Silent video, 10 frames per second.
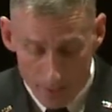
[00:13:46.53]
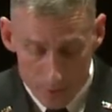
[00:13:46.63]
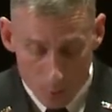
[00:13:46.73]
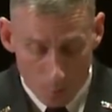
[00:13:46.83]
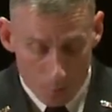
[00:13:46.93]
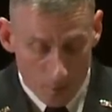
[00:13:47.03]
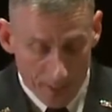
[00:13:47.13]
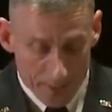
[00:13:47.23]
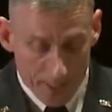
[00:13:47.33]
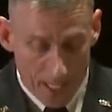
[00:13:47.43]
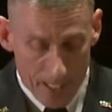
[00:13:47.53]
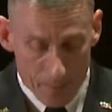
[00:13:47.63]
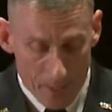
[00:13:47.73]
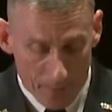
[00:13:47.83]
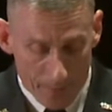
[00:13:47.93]
And so we're pretty excited
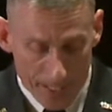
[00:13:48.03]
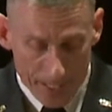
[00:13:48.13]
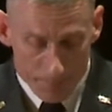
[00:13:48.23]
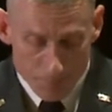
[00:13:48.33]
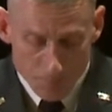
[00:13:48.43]
about that.